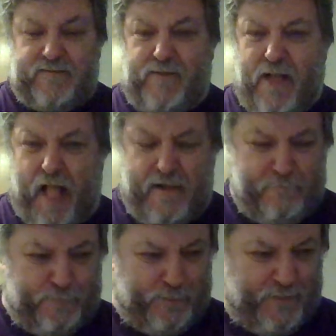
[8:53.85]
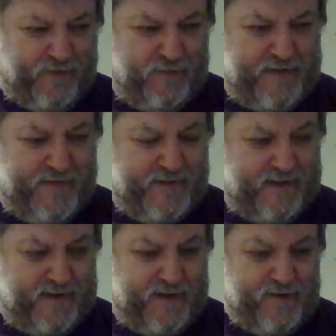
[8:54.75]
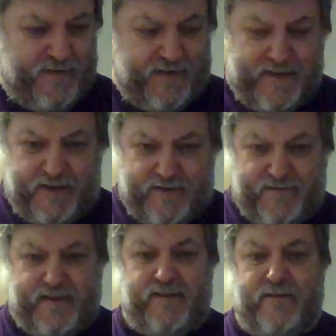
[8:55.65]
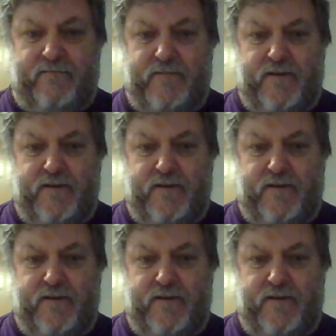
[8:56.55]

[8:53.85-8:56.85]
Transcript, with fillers: Look, we'll see if it. I'll let you know if it takes, take, you know,